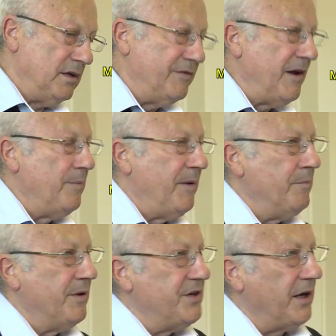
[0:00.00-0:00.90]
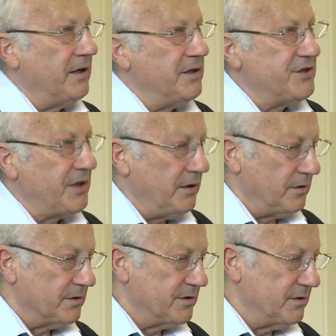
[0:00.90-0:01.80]
Developing particular
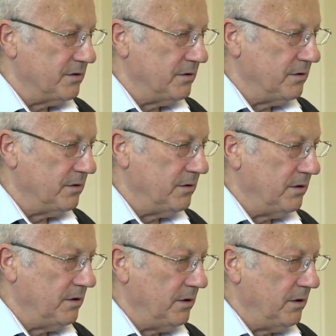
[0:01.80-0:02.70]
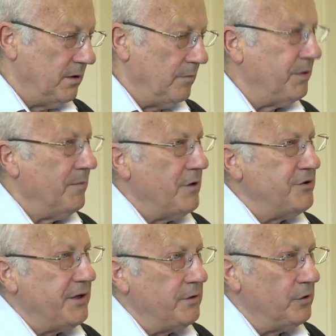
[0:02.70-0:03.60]
skills.
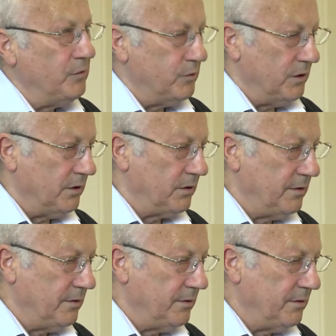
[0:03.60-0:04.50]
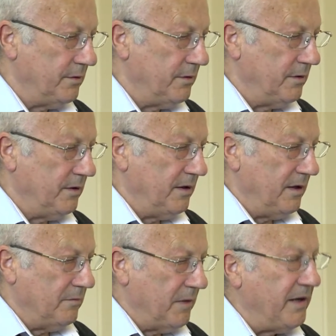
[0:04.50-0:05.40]
Promoting group work.
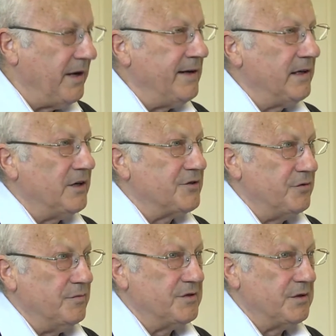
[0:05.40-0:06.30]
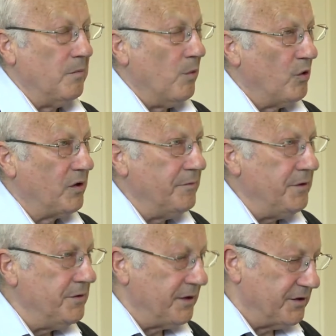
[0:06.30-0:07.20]
Making classrooms more
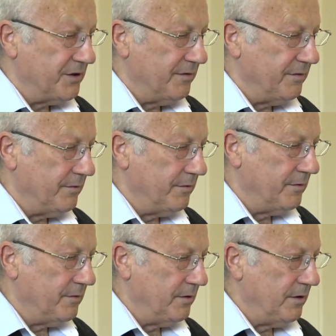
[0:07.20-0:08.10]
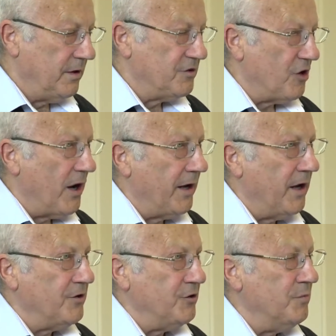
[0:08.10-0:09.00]
communicative. Trying
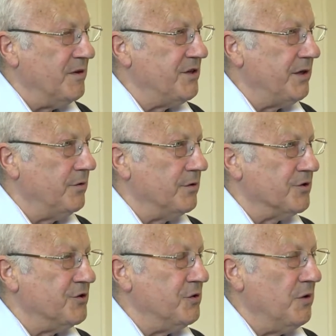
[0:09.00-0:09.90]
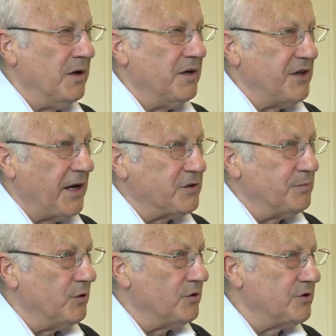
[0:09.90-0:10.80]
out new materials, new
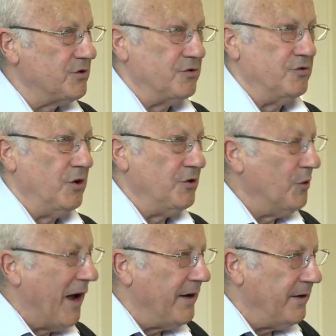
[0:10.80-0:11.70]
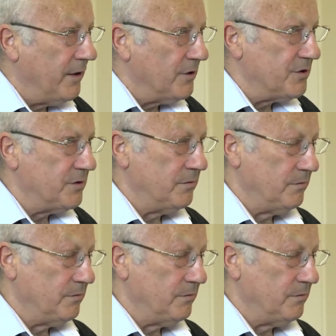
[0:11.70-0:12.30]
textbooks, new handouts.